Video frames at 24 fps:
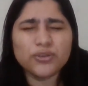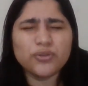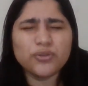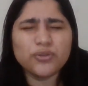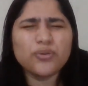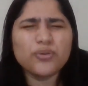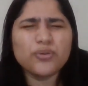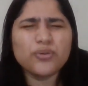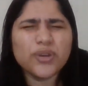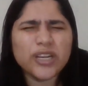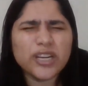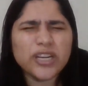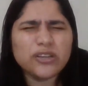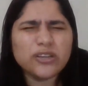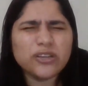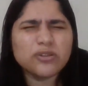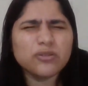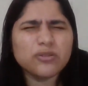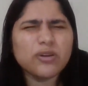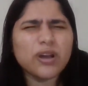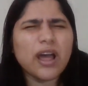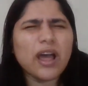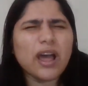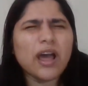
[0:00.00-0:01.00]
You need
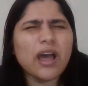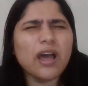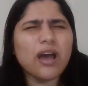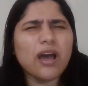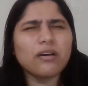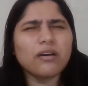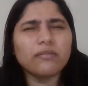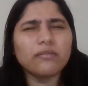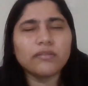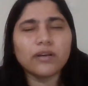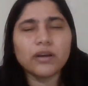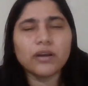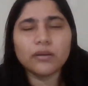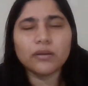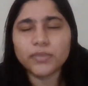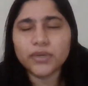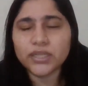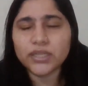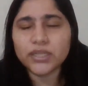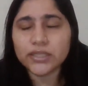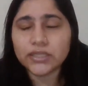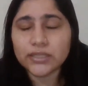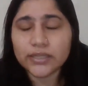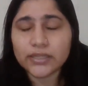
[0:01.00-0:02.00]
to have a
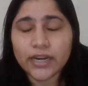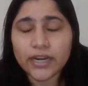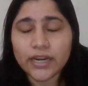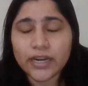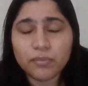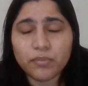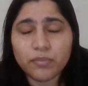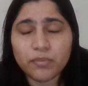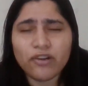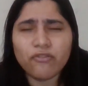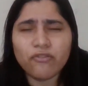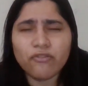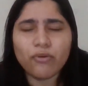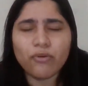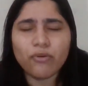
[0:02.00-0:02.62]
pitch statement